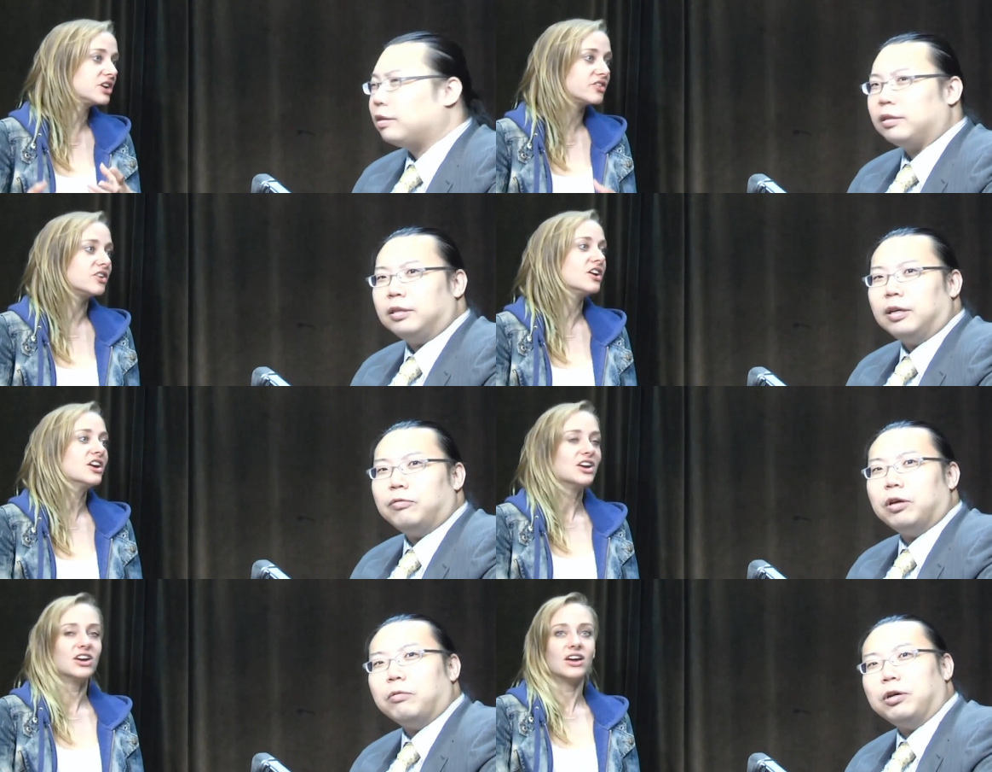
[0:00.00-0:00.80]
Speaker 1: other.
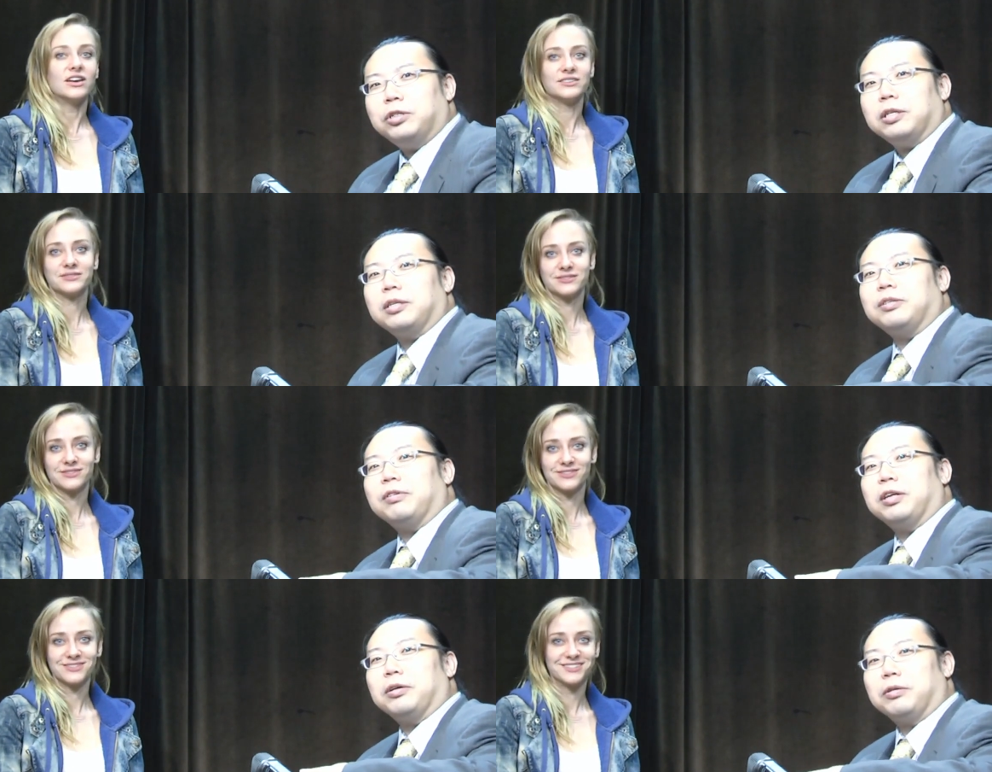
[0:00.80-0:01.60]
If you're watching
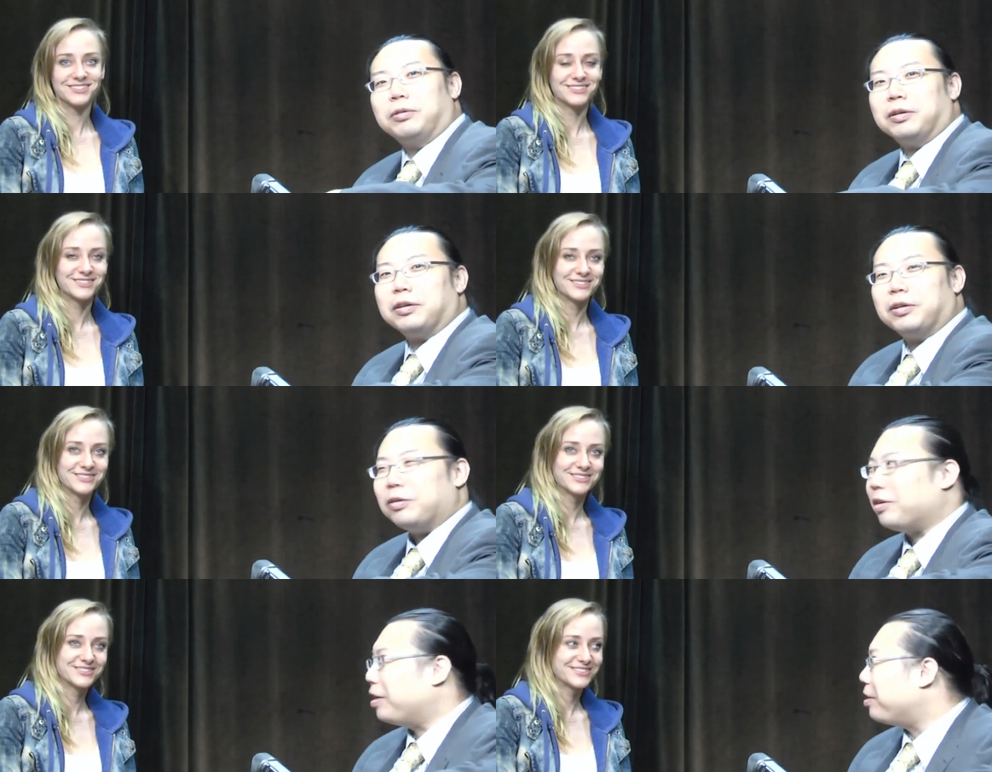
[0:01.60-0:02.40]
this video,
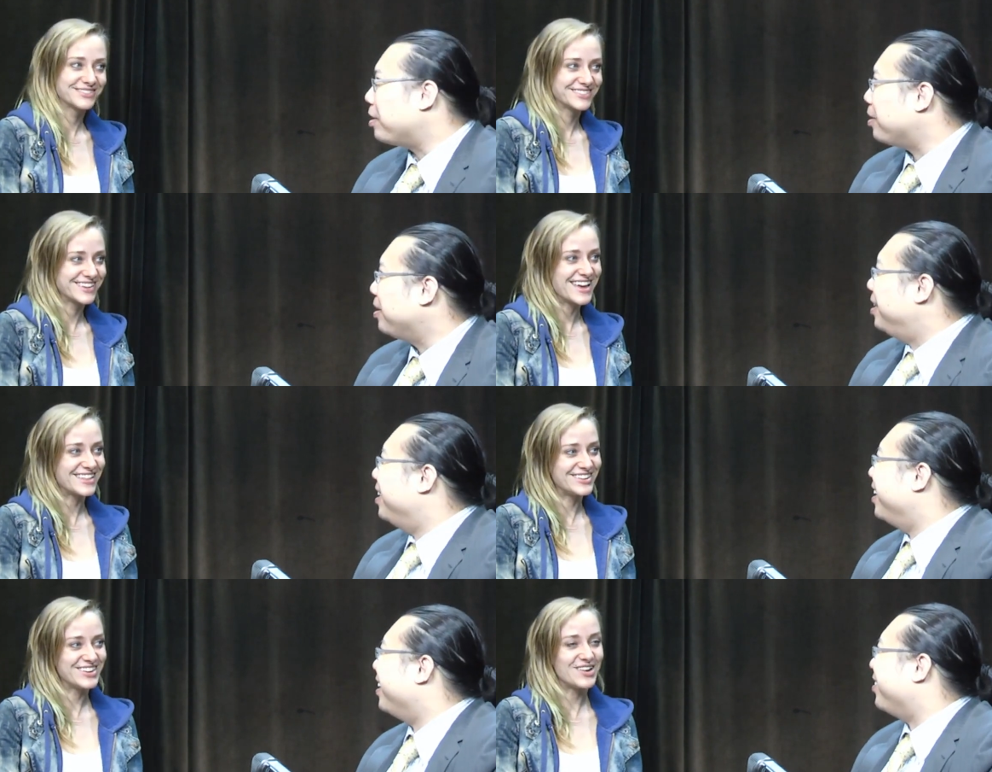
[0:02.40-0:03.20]
call Erica.
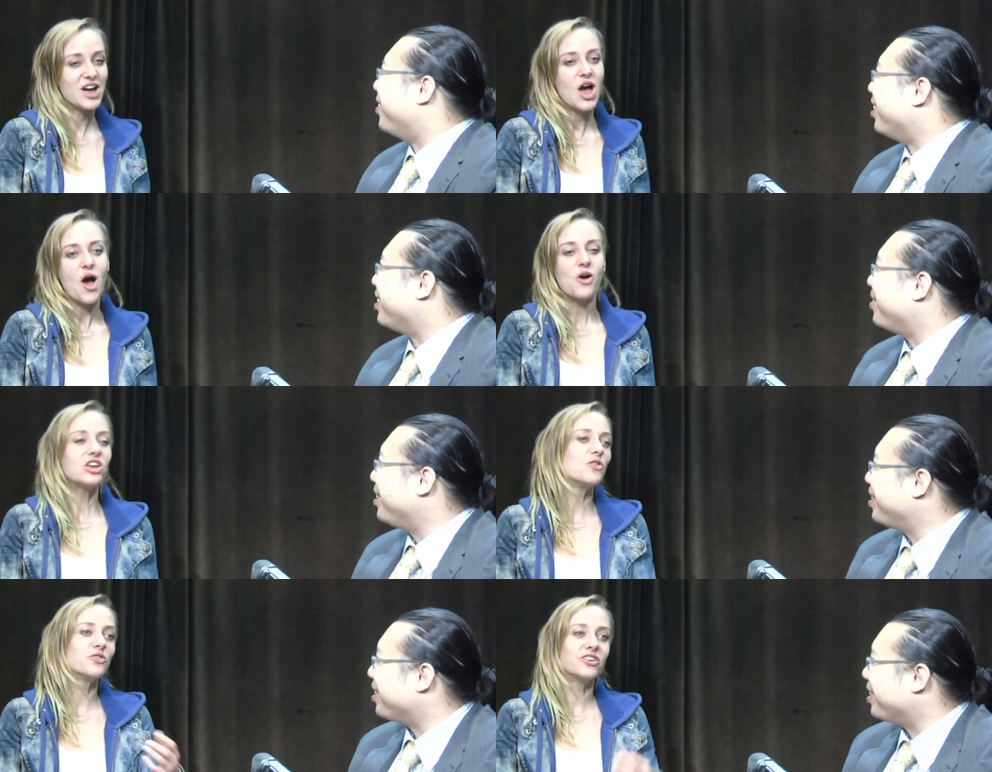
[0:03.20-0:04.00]
Speaker 2: Yeah, there you go. well,
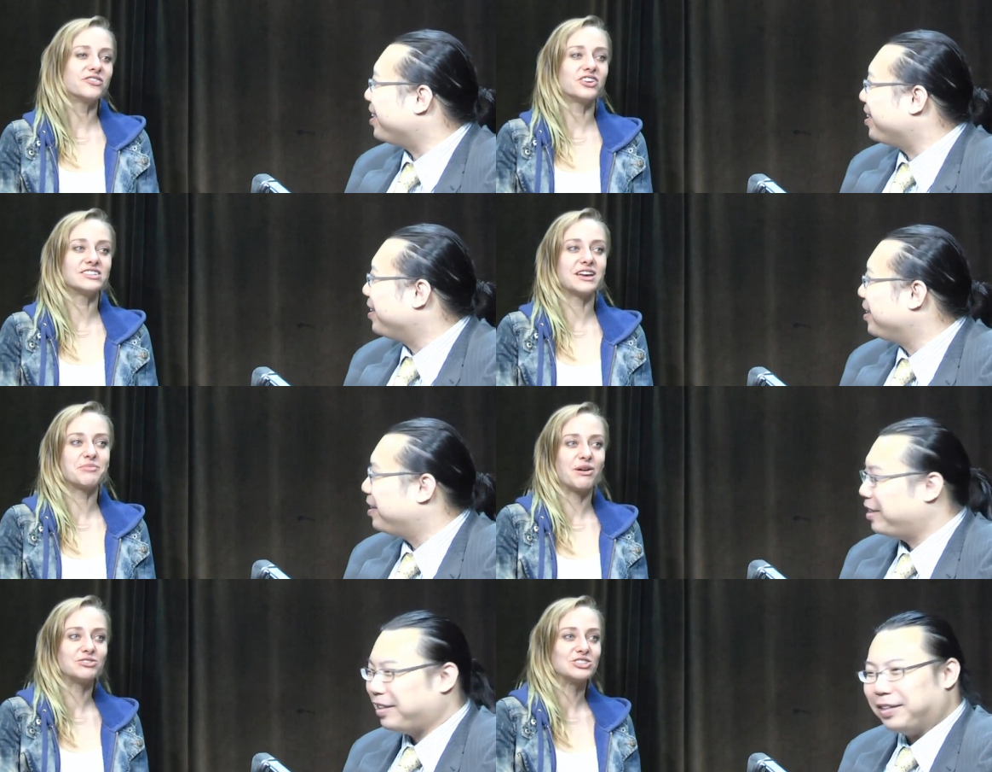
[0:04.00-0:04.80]
you know, for for
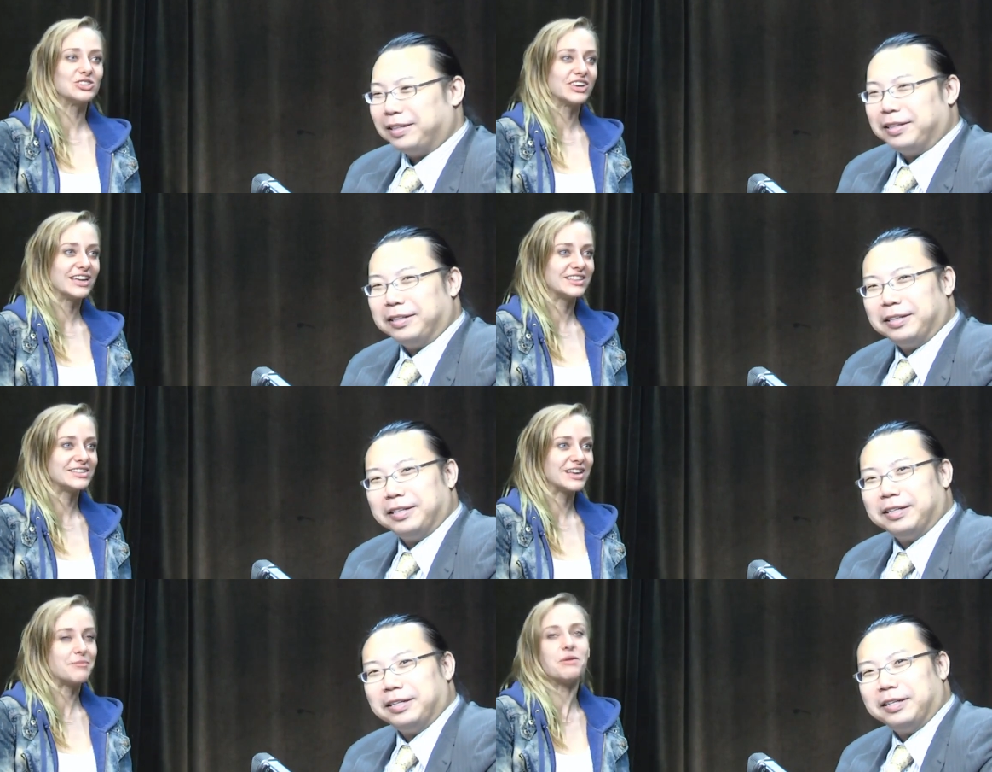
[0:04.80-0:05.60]
example, I was just looking at
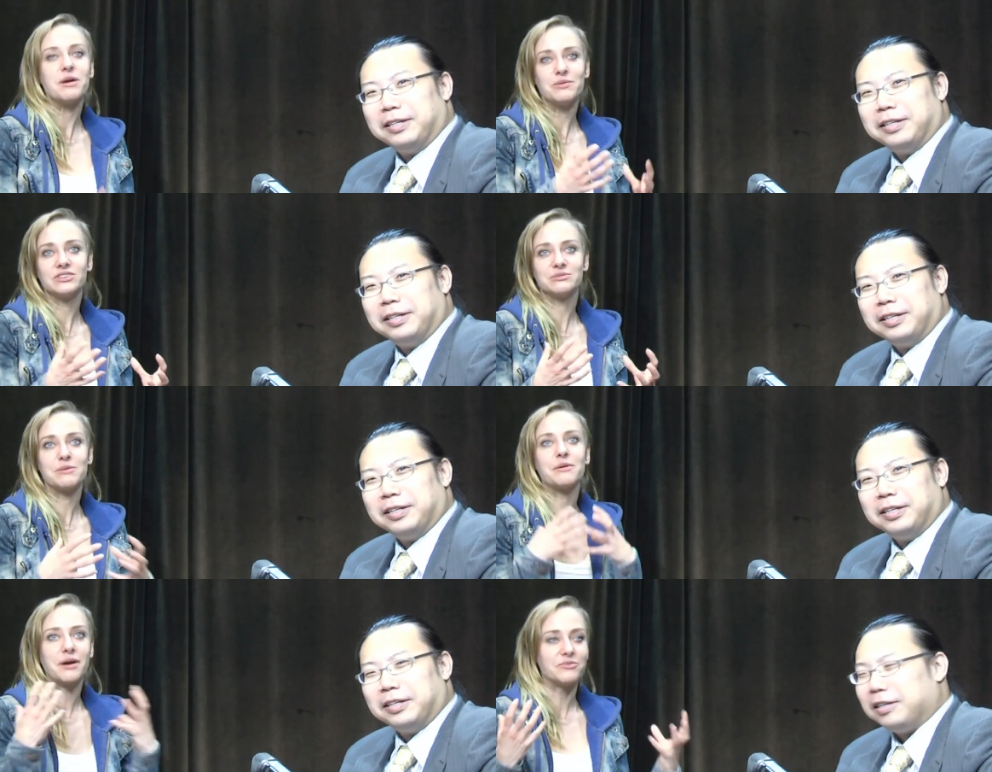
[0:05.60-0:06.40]
this. I mean, maybe
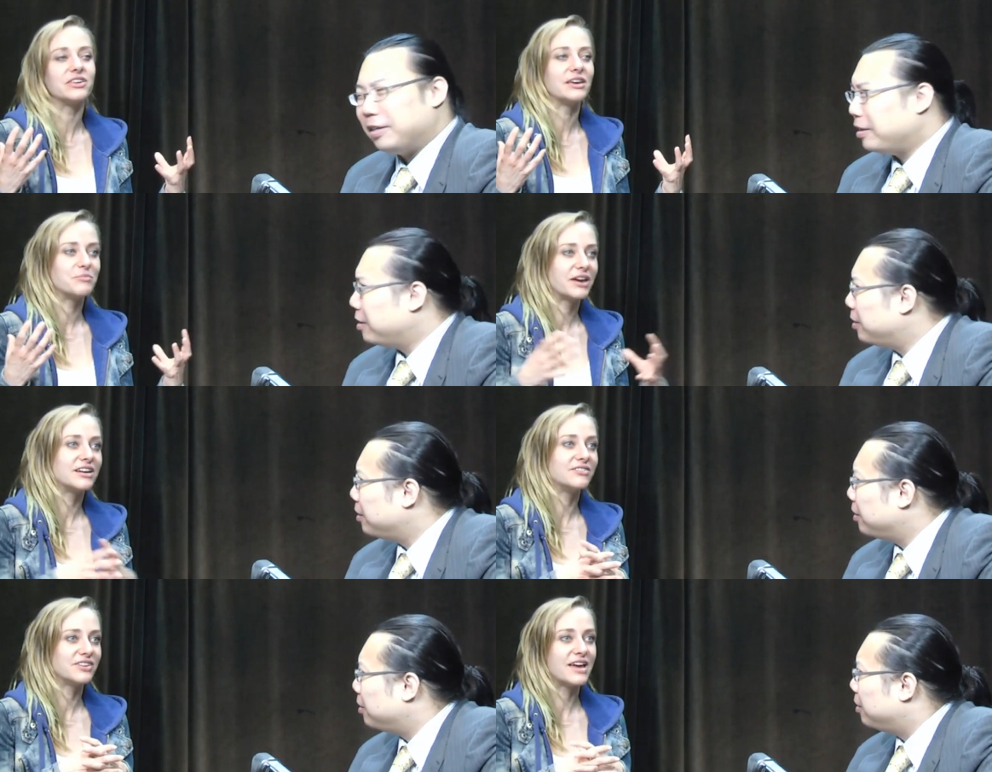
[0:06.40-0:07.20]
this maybe I'm not thinking
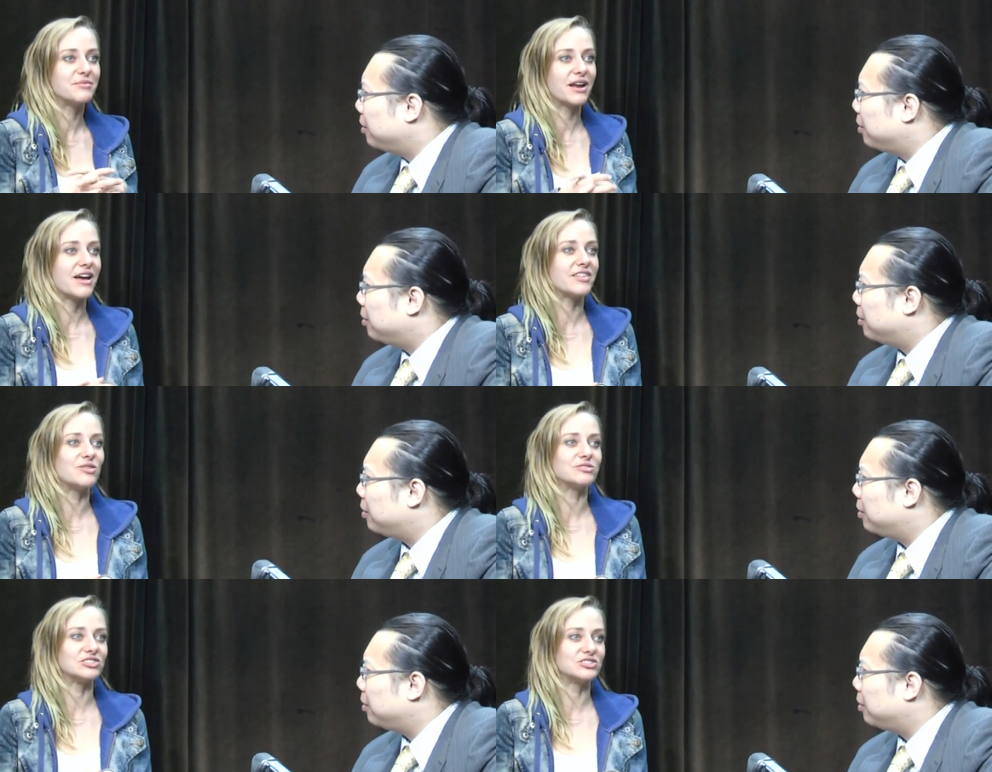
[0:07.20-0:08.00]
big enough yet, but
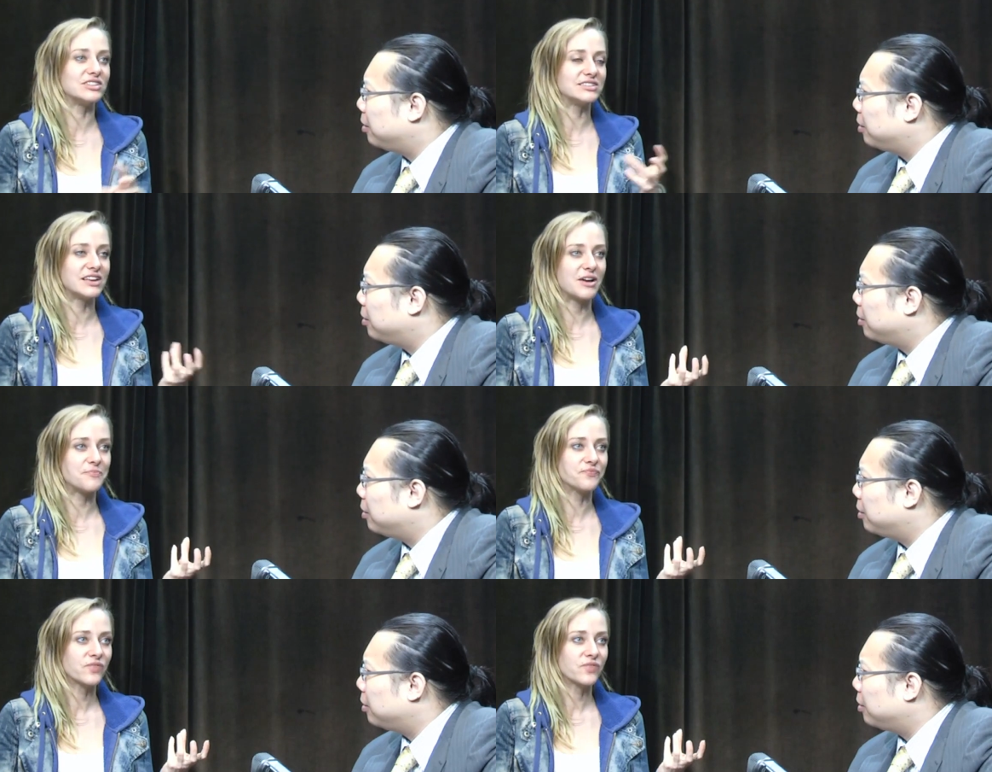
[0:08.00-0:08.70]
I, there was this, this um,